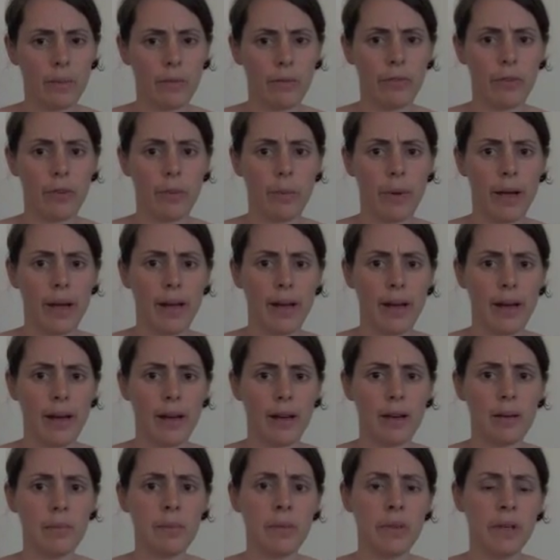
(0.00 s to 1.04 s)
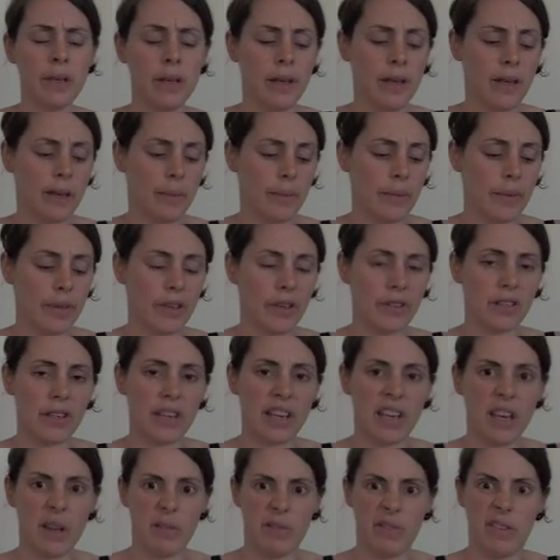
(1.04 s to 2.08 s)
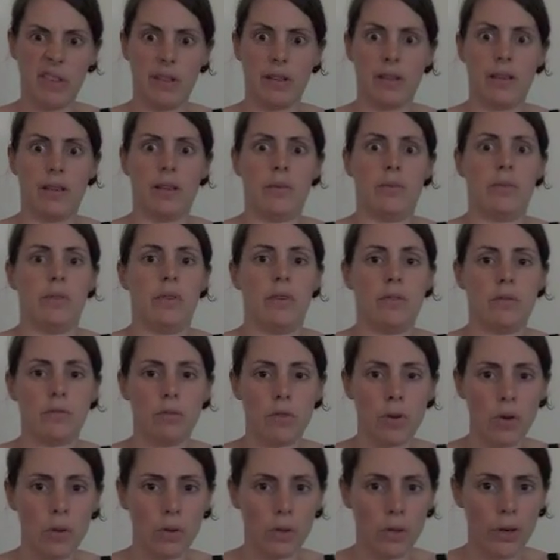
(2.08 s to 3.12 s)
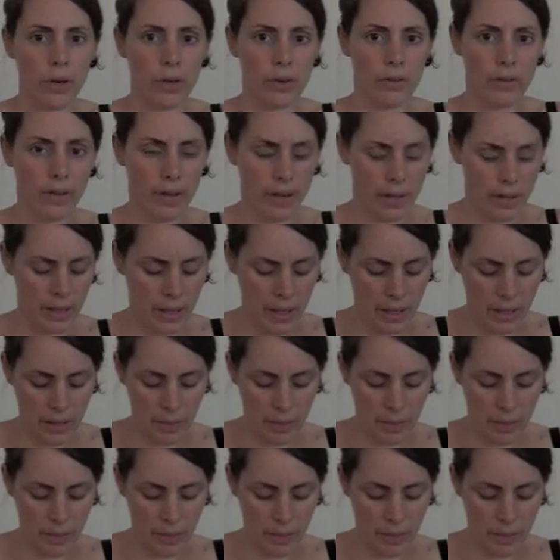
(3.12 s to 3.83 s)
for my arm, because I kept feeling like he was going to roll over.